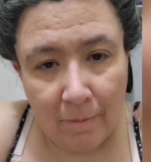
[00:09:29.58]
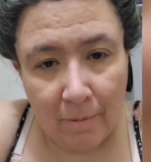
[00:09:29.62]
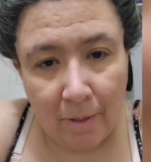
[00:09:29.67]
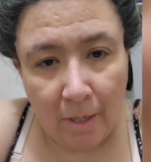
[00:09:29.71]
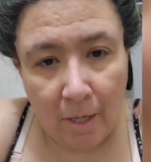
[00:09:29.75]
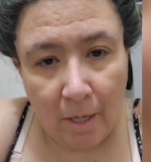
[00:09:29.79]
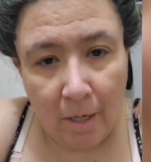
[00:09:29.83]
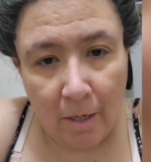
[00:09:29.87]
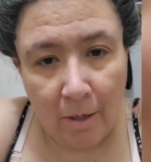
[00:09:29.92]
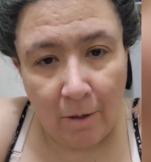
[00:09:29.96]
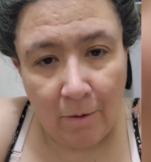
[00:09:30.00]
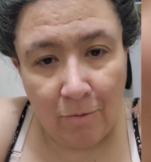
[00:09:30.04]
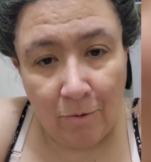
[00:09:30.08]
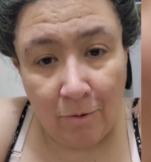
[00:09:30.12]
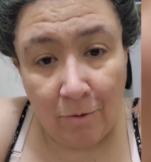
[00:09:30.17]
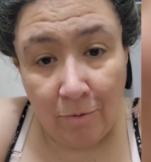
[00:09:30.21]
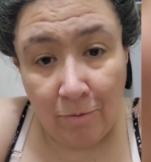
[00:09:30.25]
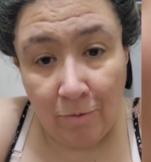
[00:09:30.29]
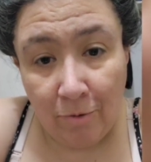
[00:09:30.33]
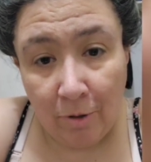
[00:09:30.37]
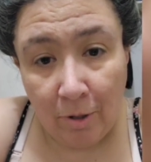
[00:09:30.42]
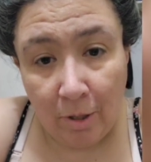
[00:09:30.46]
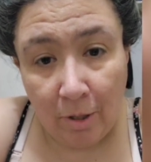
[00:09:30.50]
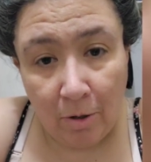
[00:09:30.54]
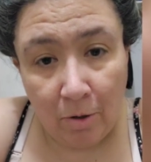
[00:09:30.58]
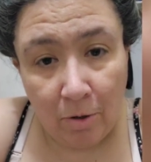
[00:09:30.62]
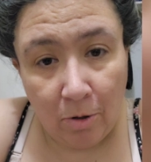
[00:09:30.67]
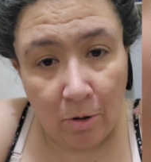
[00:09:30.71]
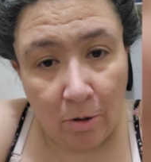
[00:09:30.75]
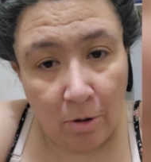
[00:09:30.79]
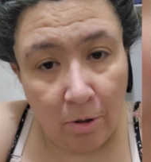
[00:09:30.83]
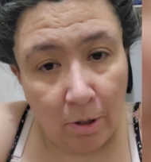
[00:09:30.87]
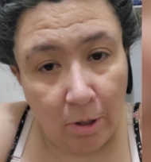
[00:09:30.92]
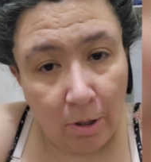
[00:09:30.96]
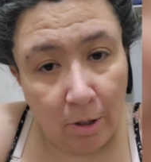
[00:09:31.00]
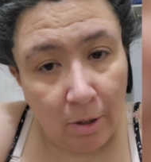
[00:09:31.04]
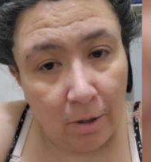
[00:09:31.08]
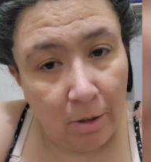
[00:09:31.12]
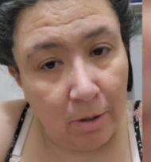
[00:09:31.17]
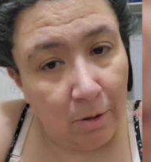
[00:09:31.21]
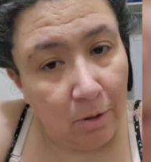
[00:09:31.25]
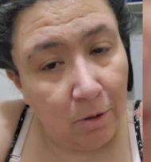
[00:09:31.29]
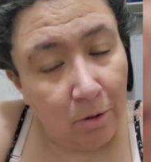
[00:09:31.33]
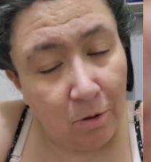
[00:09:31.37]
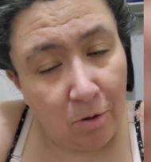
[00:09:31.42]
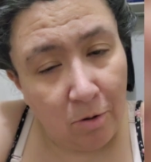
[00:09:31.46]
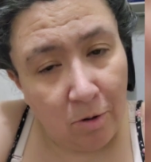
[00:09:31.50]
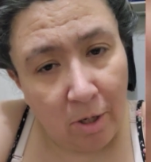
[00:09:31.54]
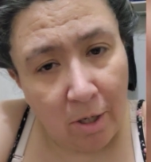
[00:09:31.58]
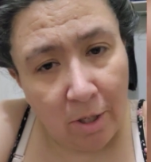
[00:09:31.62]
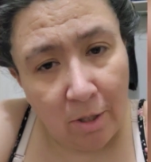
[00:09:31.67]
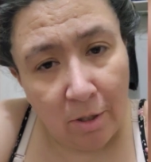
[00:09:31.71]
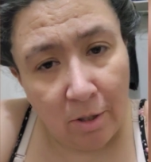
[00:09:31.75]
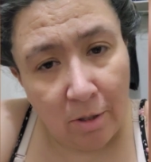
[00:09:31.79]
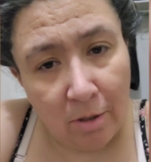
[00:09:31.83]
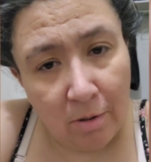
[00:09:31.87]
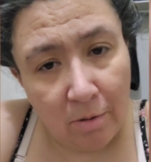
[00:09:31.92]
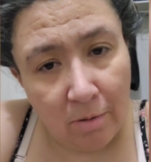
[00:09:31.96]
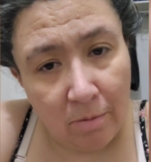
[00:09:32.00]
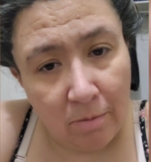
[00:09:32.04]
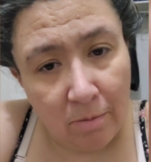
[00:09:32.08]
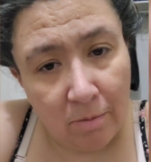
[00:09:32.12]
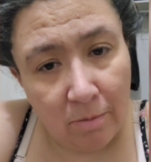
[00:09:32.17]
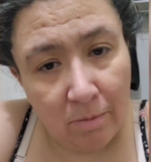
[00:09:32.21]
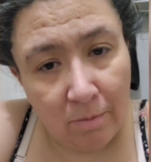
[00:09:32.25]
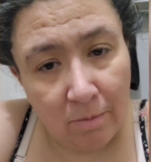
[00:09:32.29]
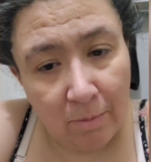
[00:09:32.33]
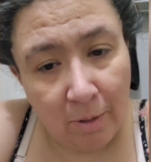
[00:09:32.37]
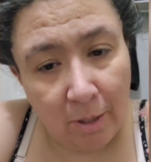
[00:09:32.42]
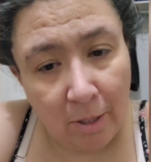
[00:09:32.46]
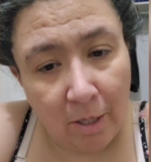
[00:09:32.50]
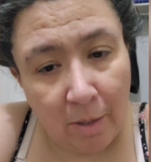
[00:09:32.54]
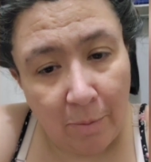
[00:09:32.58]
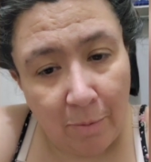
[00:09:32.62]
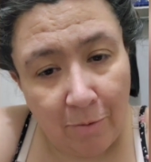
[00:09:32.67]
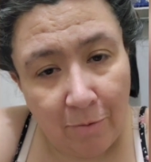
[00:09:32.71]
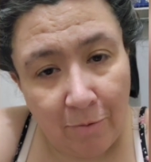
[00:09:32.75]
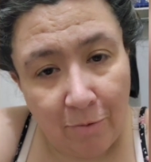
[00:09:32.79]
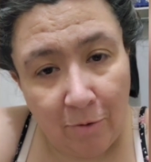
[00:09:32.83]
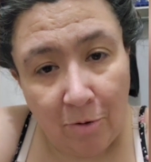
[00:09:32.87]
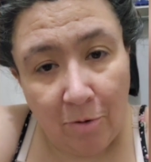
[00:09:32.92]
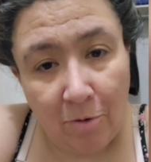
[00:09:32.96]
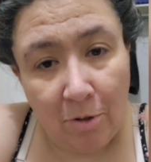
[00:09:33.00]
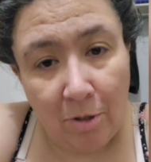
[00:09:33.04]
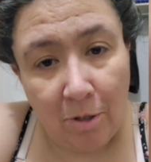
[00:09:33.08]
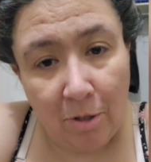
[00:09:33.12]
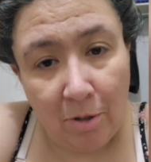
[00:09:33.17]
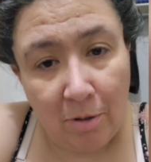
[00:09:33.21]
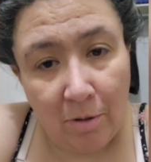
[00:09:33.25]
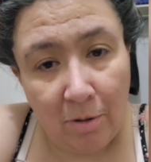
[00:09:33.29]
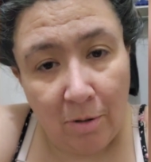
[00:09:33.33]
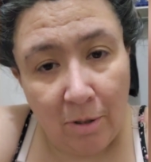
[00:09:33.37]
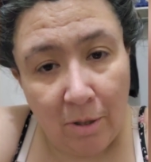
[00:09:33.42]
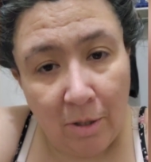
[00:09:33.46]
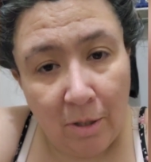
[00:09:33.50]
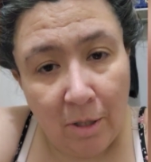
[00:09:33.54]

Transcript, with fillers: now. And if you feel like calling, you know how to pick up a phone.